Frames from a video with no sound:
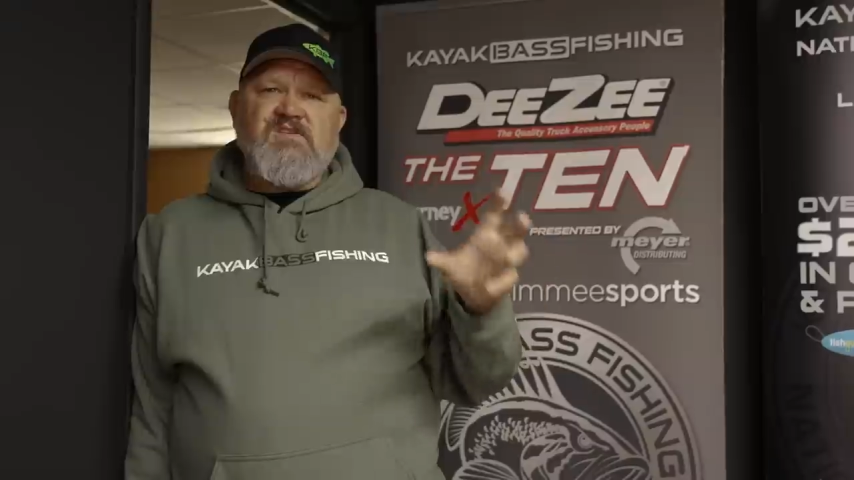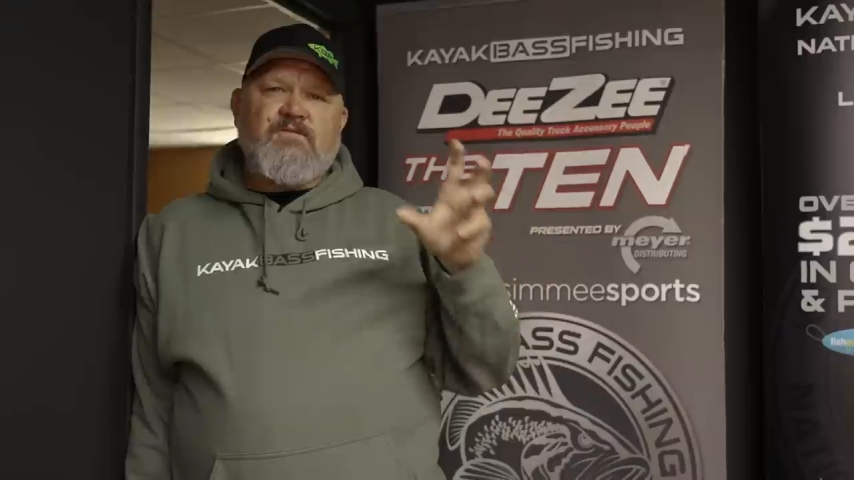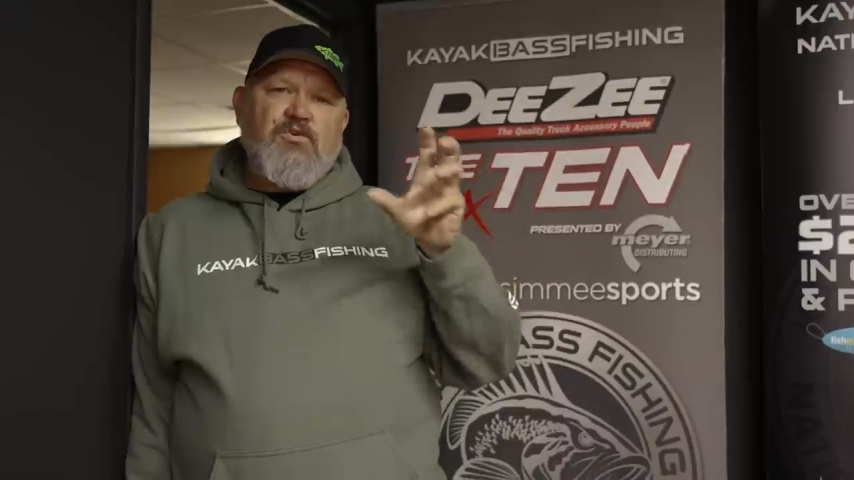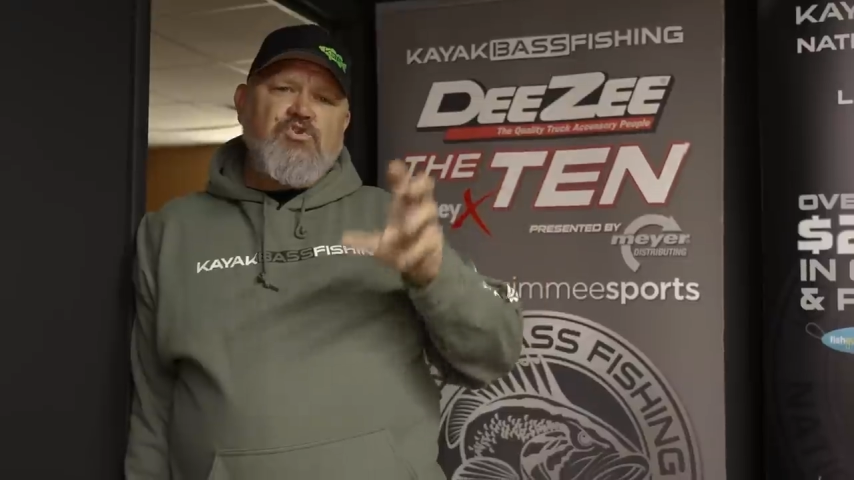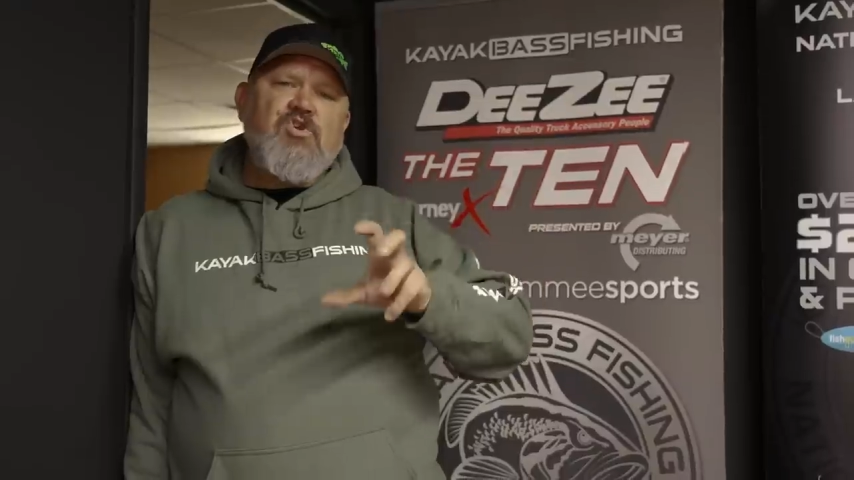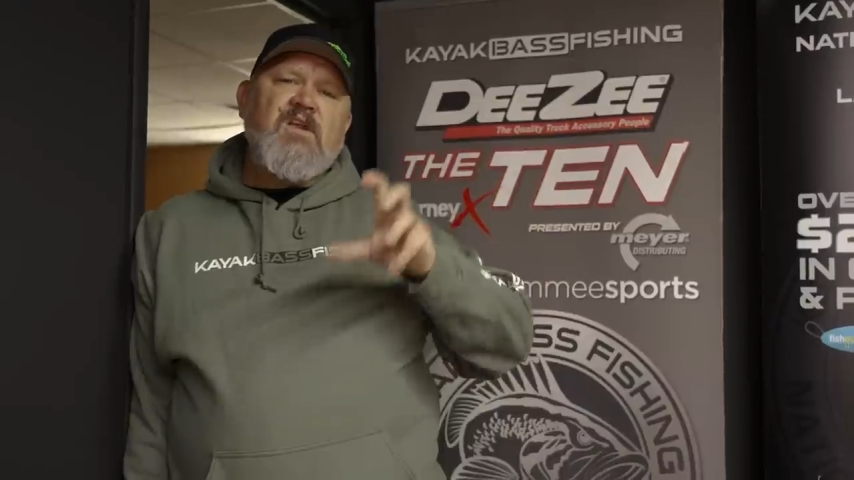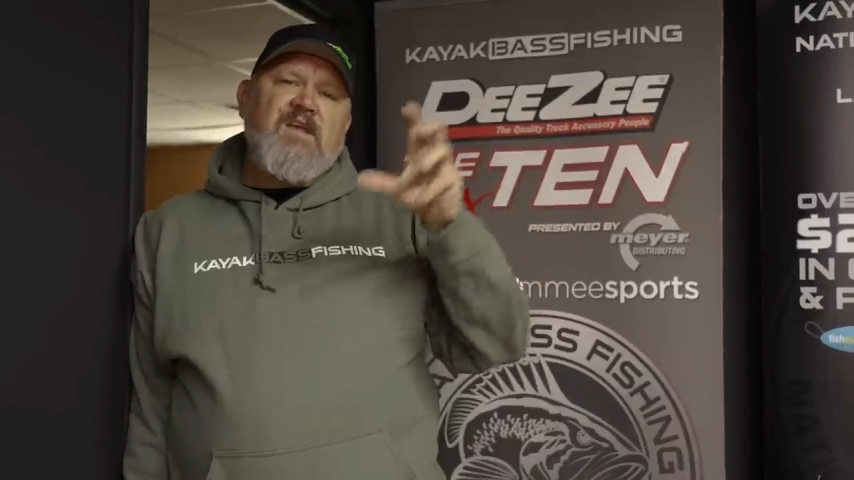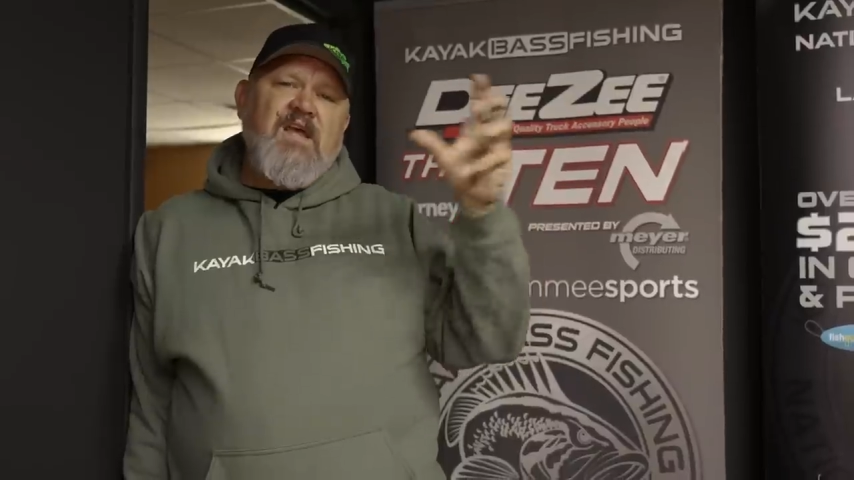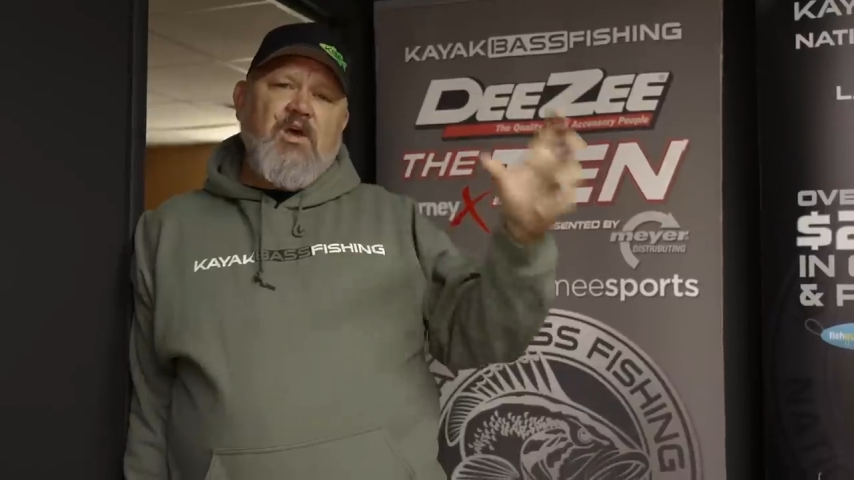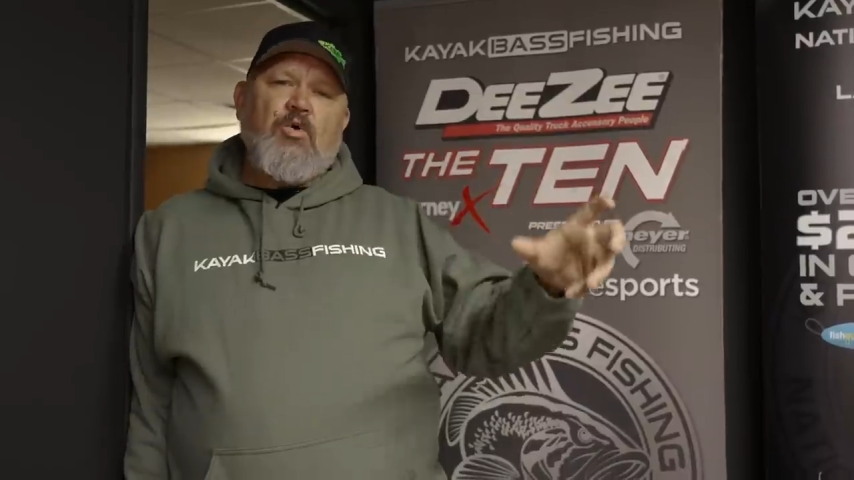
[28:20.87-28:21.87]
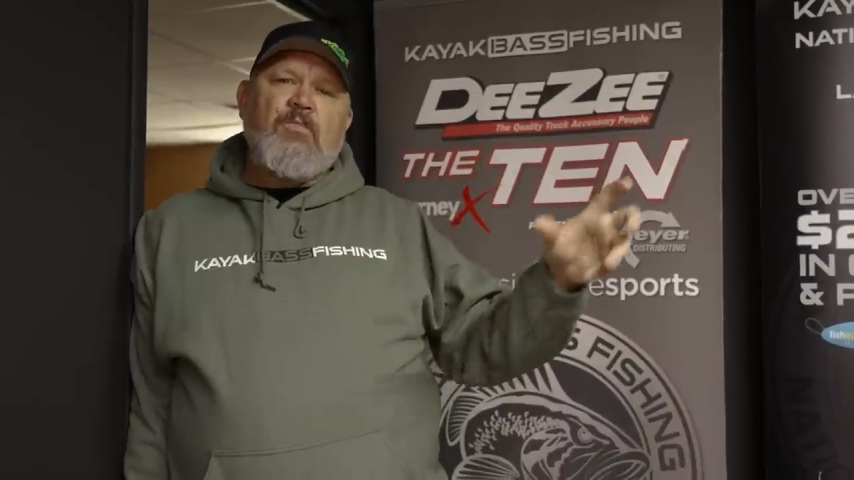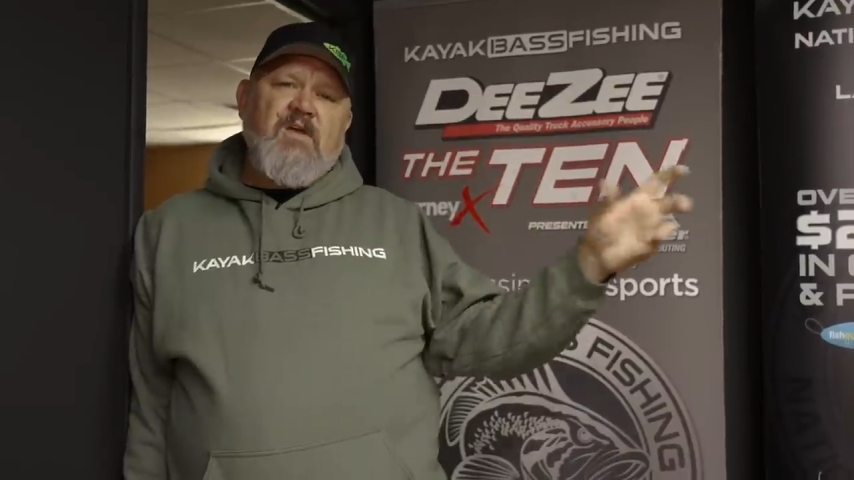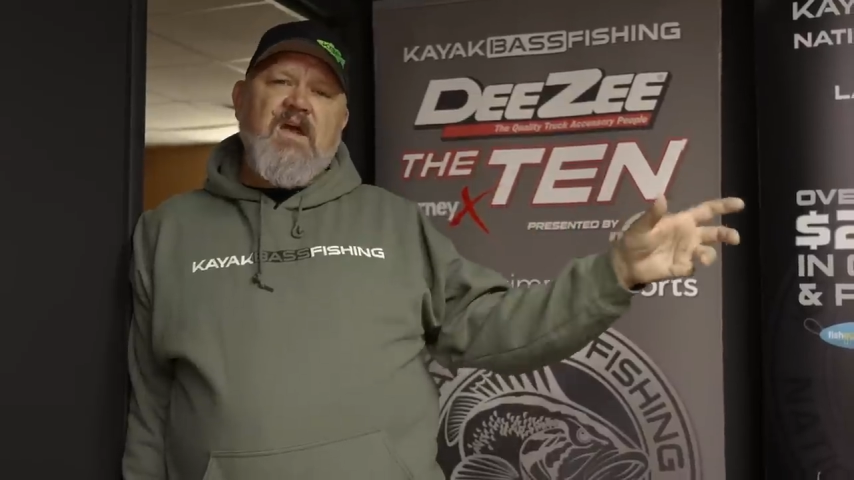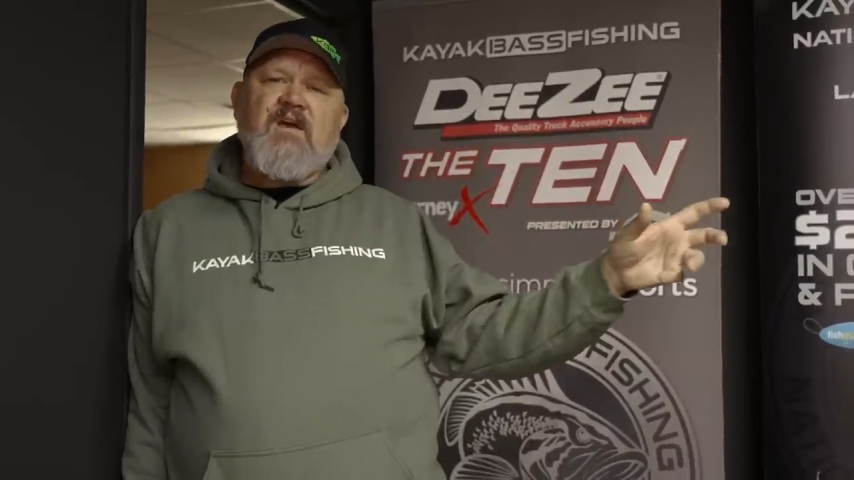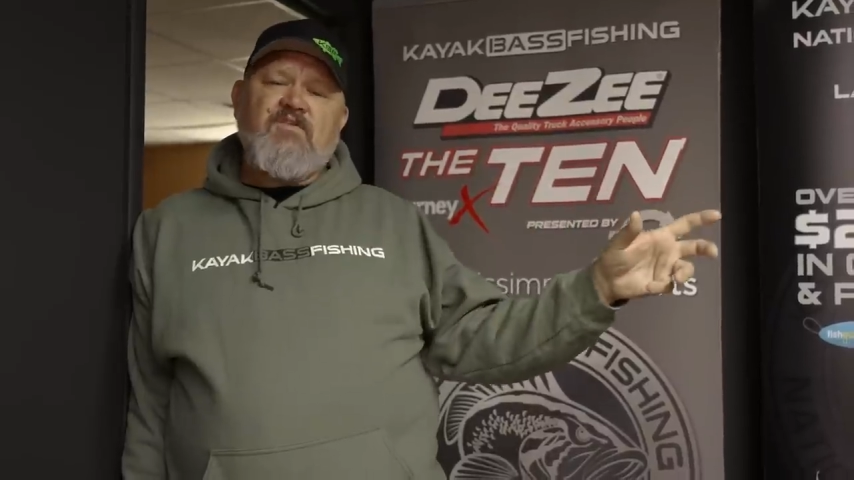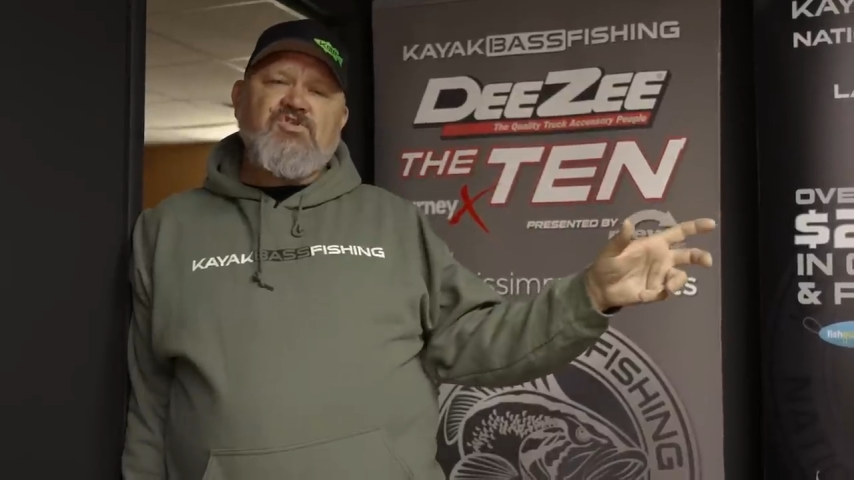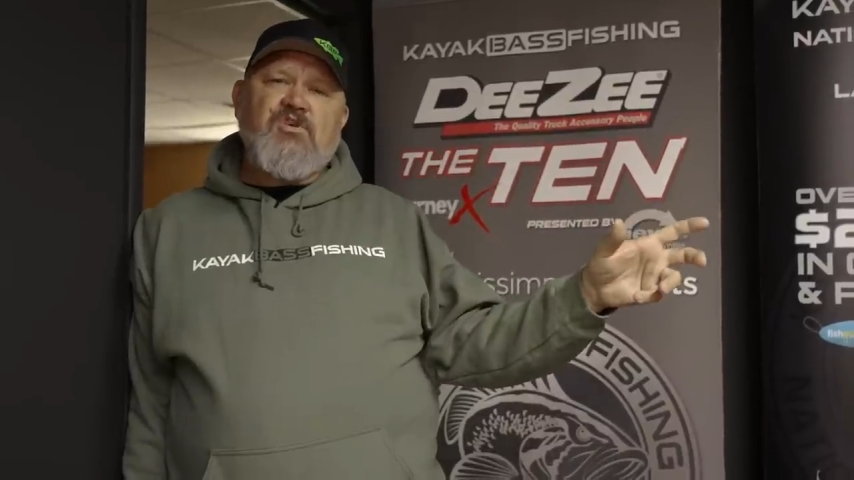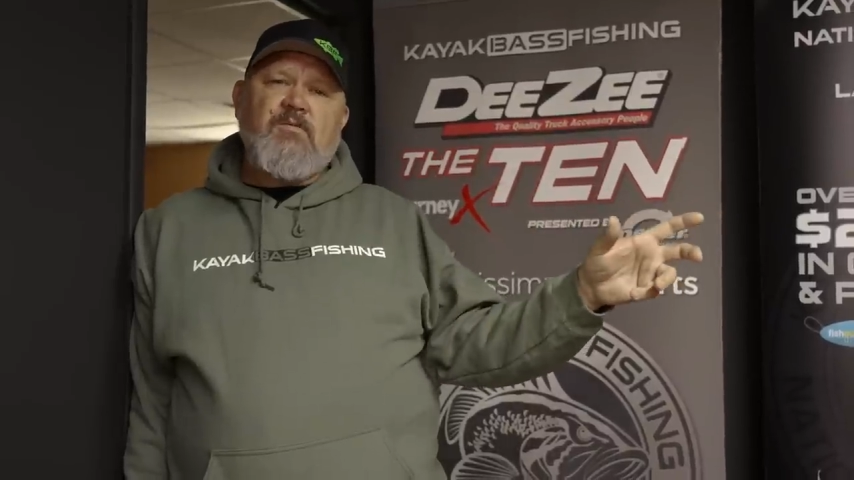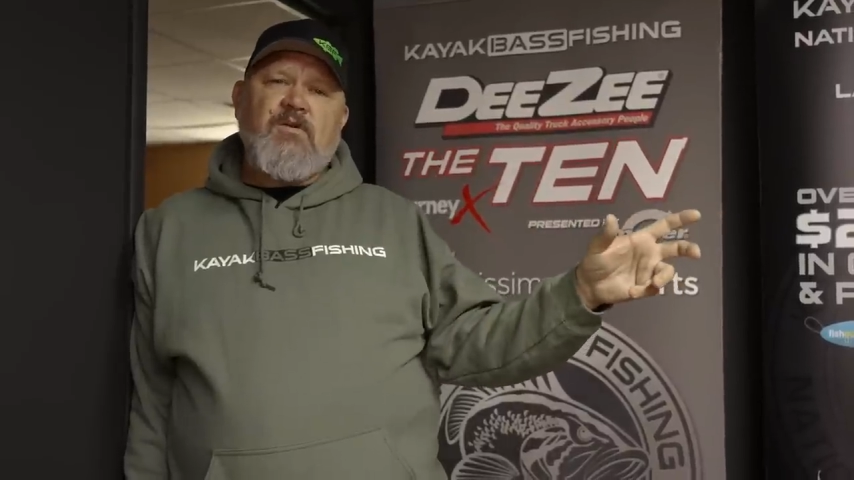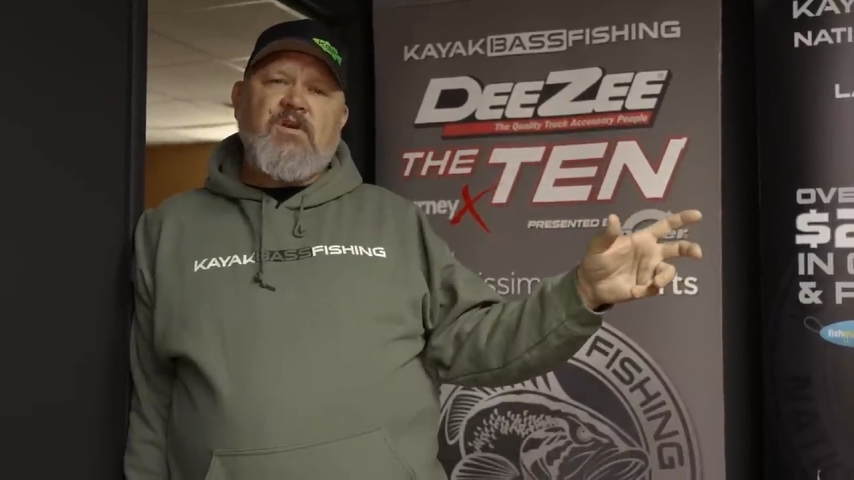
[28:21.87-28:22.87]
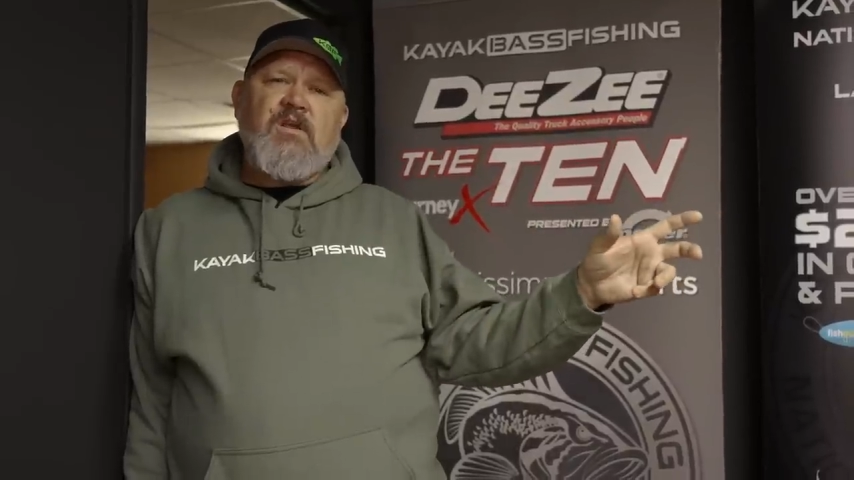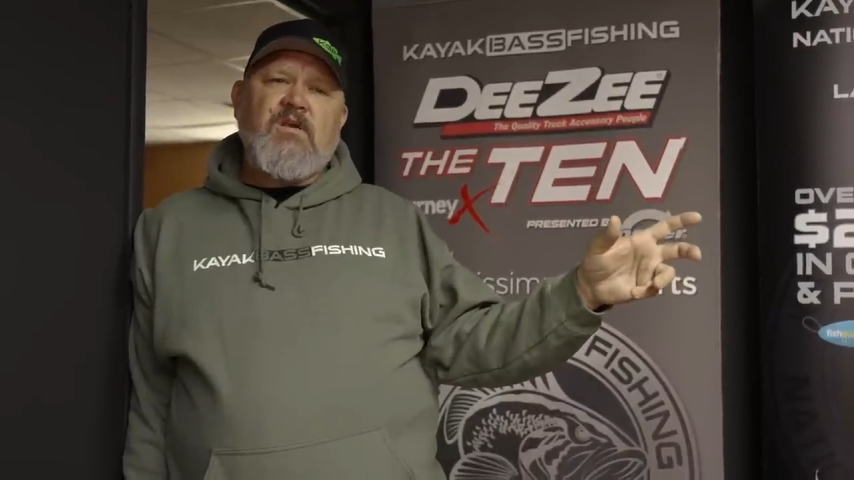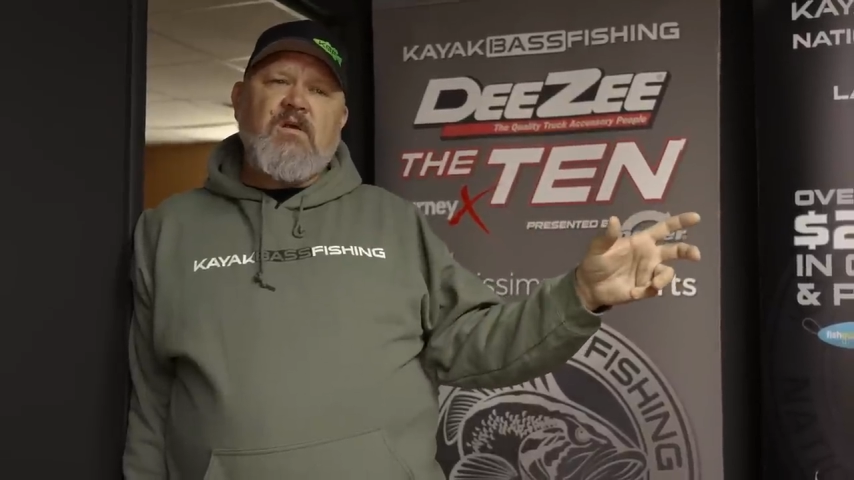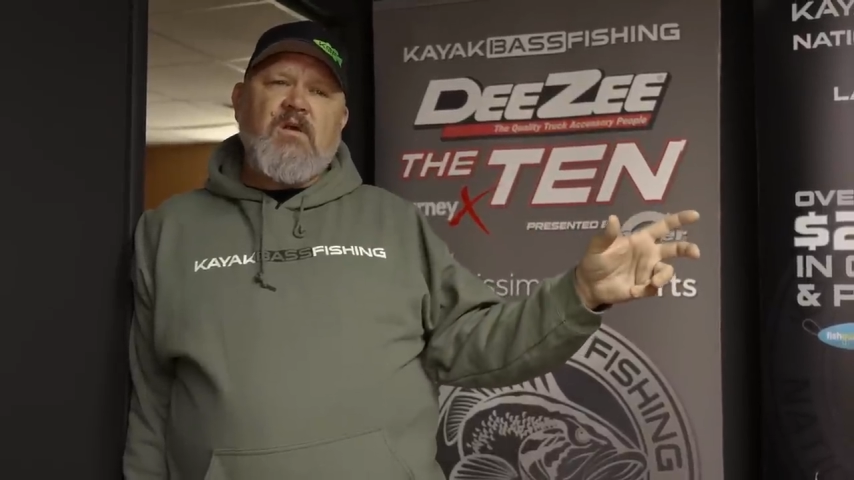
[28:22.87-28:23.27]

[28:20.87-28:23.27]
If you're trying to help the kayak fishing community,